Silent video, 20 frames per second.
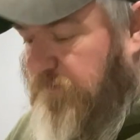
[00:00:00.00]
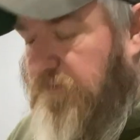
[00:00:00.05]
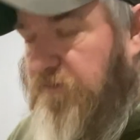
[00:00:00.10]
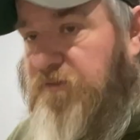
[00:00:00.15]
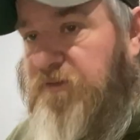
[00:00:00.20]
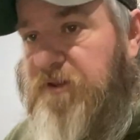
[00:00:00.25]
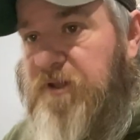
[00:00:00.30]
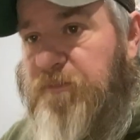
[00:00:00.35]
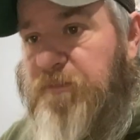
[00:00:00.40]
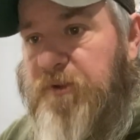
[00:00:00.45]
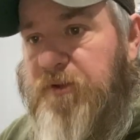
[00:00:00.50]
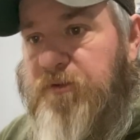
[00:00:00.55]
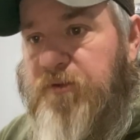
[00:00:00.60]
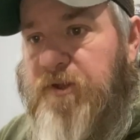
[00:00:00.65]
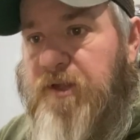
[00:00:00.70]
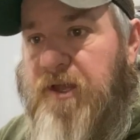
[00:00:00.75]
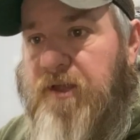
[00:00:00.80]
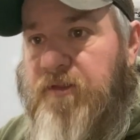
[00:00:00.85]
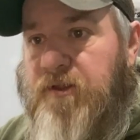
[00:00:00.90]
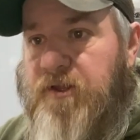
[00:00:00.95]
is typically
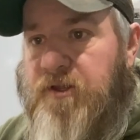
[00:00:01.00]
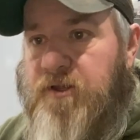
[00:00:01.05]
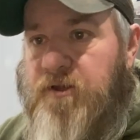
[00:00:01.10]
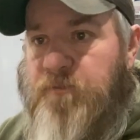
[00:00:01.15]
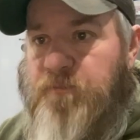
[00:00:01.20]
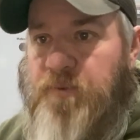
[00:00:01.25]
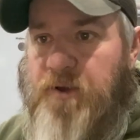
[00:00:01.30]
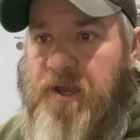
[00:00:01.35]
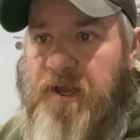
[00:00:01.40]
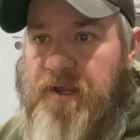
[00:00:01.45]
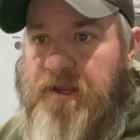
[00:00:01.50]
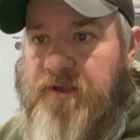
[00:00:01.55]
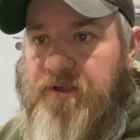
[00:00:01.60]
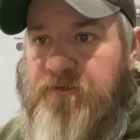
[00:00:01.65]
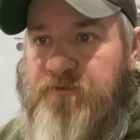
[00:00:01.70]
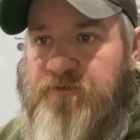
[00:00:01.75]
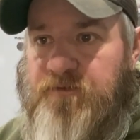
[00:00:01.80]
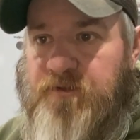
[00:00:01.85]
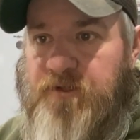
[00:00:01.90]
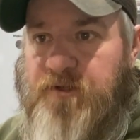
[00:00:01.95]
how they come
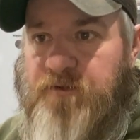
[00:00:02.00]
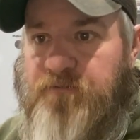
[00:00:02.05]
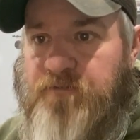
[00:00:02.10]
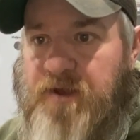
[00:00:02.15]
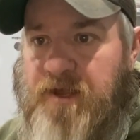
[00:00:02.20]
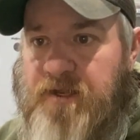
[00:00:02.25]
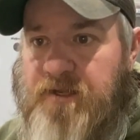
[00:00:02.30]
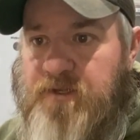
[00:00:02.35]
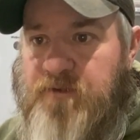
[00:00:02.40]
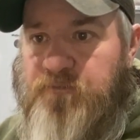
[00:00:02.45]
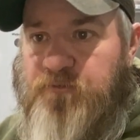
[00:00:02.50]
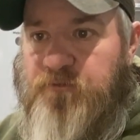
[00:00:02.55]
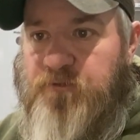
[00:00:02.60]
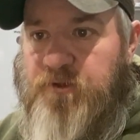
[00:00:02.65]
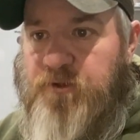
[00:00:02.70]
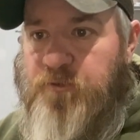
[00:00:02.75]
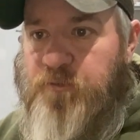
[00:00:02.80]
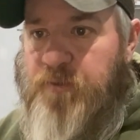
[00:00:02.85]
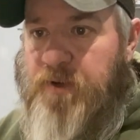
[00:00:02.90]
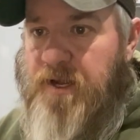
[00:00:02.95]
packaged, in a vacuum
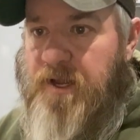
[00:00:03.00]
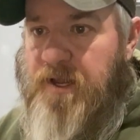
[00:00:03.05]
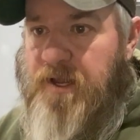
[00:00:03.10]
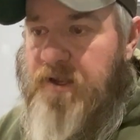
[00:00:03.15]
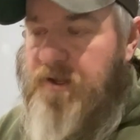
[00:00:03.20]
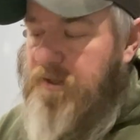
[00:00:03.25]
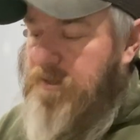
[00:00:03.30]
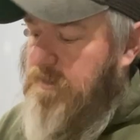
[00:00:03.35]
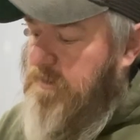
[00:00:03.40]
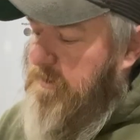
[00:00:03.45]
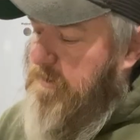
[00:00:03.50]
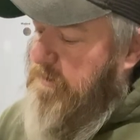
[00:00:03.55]
seal bag.